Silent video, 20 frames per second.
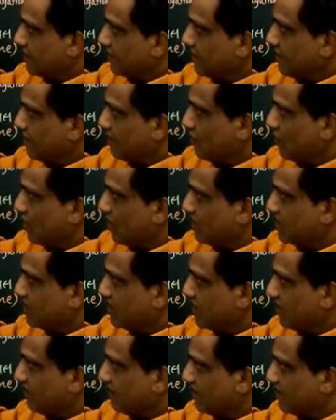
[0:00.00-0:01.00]
the
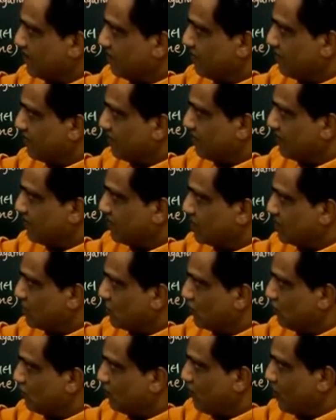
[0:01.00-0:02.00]
potential difference between these
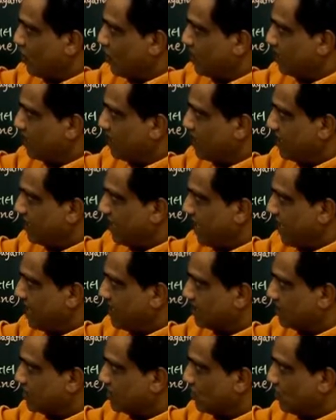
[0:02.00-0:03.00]
two pointed
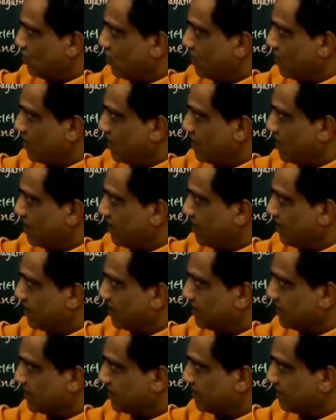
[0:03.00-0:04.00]
ends go on
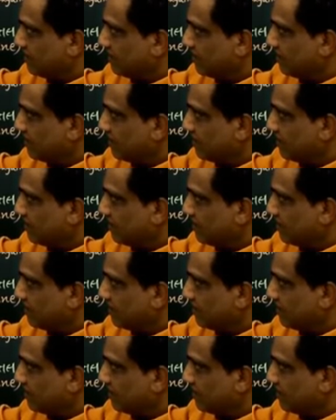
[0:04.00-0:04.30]
increasing,